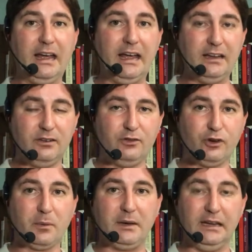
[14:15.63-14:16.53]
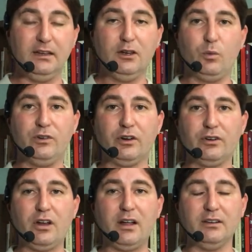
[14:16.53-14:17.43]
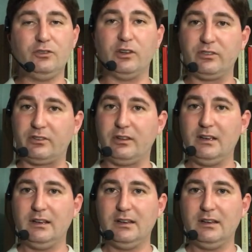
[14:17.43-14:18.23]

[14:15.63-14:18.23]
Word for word: and Germany, which are not just